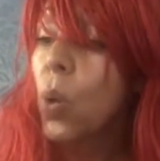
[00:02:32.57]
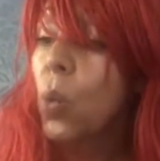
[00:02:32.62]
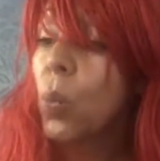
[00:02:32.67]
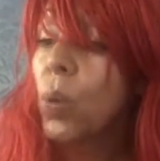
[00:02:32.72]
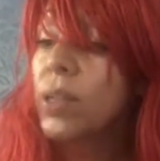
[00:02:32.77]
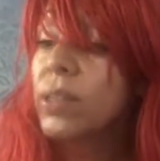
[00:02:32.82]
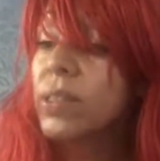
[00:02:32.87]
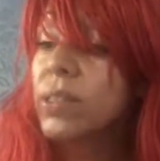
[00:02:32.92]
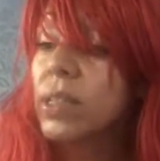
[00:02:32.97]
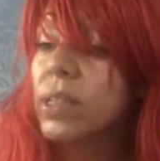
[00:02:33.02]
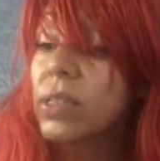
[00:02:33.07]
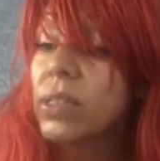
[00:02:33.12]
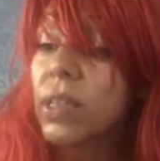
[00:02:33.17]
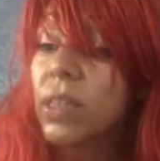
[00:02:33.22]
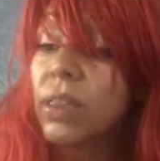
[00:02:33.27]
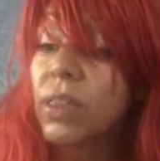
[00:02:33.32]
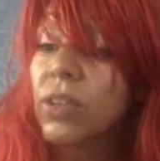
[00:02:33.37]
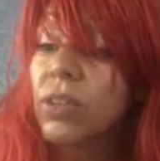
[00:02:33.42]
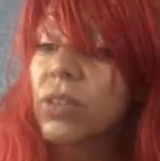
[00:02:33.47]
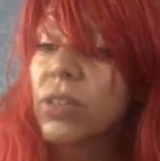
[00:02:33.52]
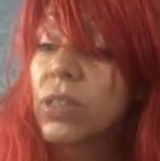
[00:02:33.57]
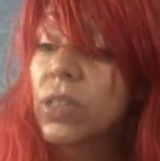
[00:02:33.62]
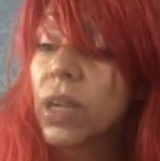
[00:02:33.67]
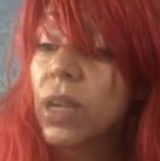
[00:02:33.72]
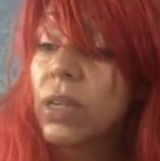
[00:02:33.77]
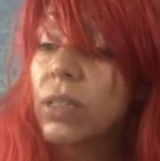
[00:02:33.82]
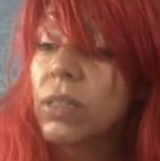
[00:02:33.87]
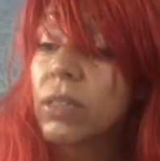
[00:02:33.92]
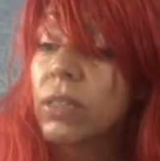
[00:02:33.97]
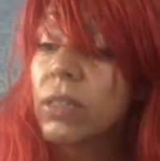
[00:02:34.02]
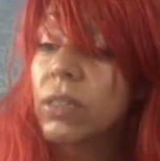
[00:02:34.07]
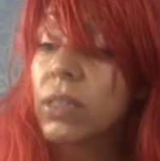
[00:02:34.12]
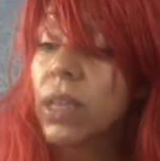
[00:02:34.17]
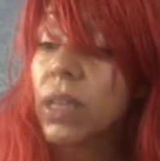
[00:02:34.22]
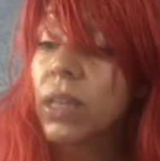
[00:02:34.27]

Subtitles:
Once they set their sights